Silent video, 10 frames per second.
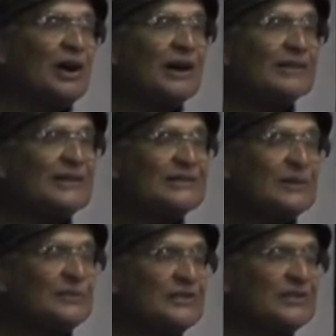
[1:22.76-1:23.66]
organs
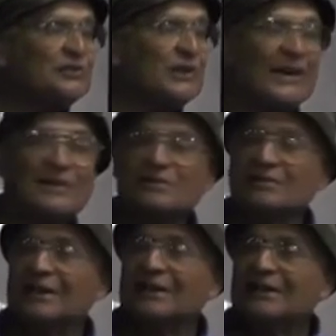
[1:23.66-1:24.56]
of sustenance.
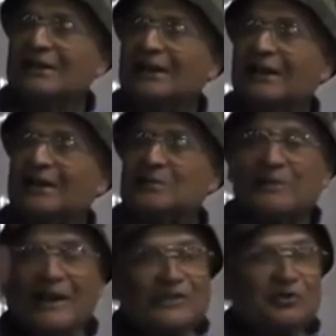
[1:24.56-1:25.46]

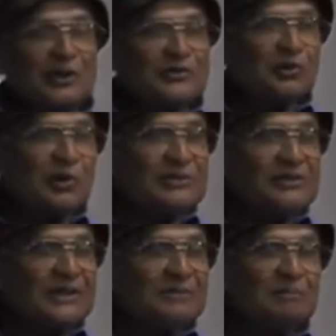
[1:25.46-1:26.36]
Brain controls
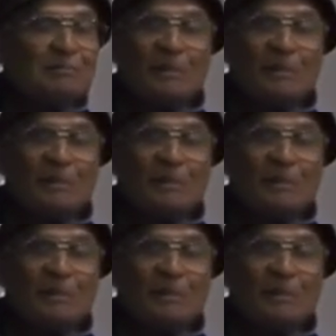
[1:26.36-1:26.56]
it.